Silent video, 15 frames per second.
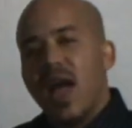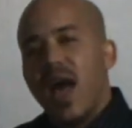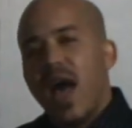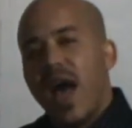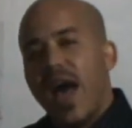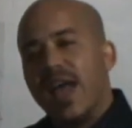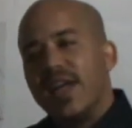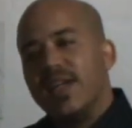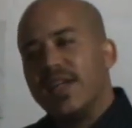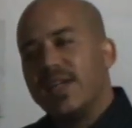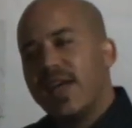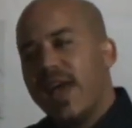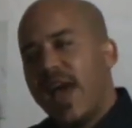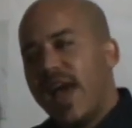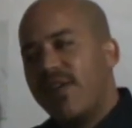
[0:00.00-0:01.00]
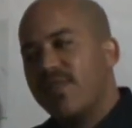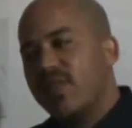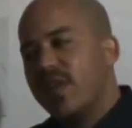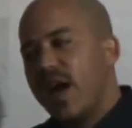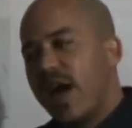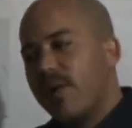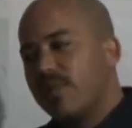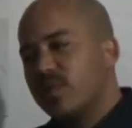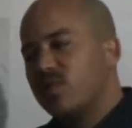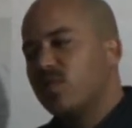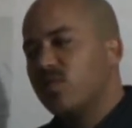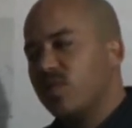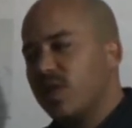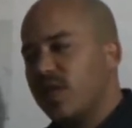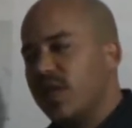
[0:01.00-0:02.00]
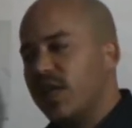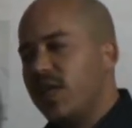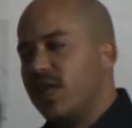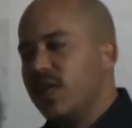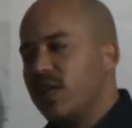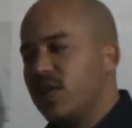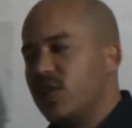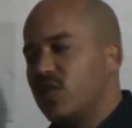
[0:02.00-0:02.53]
I have the opportunity